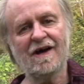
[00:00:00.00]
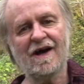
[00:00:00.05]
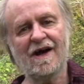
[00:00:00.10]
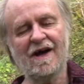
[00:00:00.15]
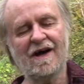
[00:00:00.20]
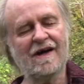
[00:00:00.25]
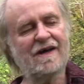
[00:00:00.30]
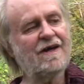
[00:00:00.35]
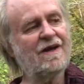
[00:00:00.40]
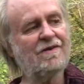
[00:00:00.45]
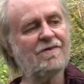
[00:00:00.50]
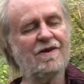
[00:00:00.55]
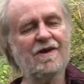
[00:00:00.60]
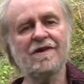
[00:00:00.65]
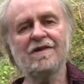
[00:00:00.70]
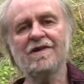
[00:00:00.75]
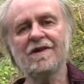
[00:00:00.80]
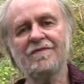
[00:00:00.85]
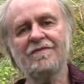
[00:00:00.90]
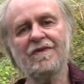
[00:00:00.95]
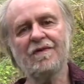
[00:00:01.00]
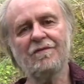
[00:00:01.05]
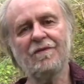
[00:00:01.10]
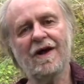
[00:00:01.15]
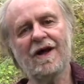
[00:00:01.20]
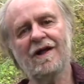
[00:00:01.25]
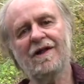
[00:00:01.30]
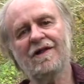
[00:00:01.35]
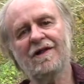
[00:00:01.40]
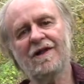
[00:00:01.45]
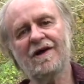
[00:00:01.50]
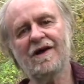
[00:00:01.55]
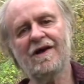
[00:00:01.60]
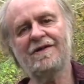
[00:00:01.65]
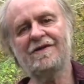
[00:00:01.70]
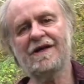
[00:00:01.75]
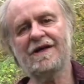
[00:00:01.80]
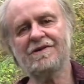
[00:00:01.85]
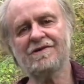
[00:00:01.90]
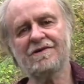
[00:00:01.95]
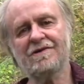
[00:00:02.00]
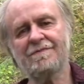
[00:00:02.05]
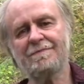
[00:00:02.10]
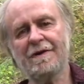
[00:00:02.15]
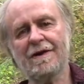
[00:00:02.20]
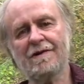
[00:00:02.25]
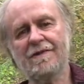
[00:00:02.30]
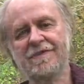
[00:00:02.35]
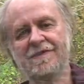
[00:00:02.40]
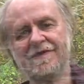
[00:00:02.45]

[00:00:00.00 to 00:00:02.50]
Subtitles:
at Living Well Nature Spirit